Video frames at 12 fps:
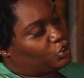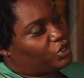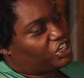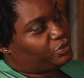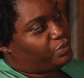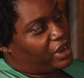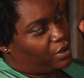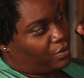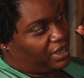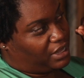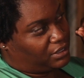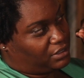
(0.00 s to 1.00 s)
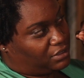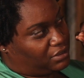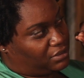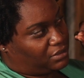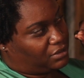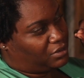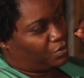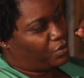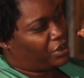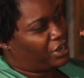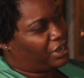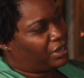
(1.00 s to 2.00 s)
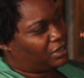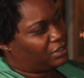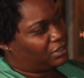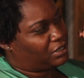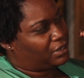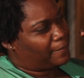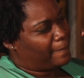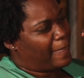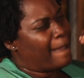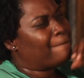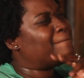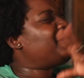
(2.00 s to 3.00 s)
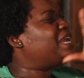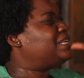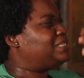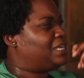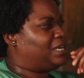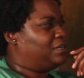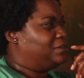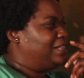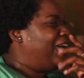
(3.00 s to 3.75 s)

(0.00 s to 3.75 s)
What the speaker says: George Brathwaite were amazing.